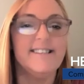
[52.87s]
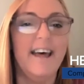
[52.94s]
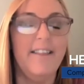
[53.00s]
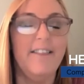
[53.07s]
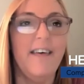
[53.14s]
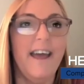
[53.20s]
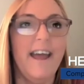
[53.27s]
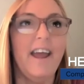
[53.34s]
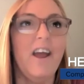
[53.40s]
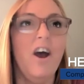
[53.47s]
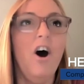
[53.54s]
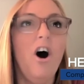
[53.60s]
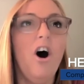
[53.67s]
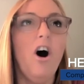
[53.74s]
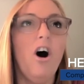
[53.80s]
and they
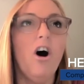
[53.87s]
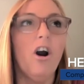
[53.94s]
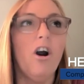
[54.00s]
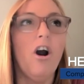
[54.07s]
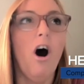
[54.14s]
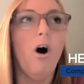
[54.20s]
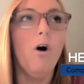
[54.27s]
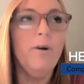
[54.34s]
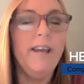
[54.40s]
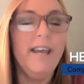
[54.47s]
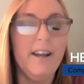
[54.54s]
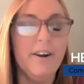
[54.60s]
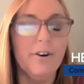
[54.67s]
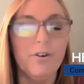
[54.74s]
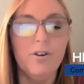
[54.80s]
are all
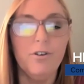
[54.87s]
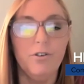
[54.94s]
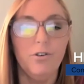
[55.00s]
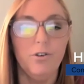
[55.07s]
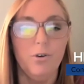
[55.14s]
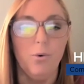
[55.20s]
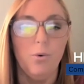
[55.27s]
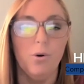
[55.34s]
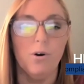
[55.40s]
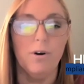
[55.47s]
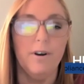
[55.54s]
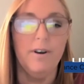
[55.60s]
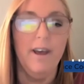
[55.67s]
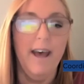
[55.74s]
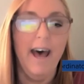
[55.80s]
geared
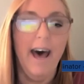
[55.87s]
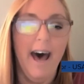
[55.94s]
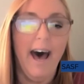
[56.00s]
toward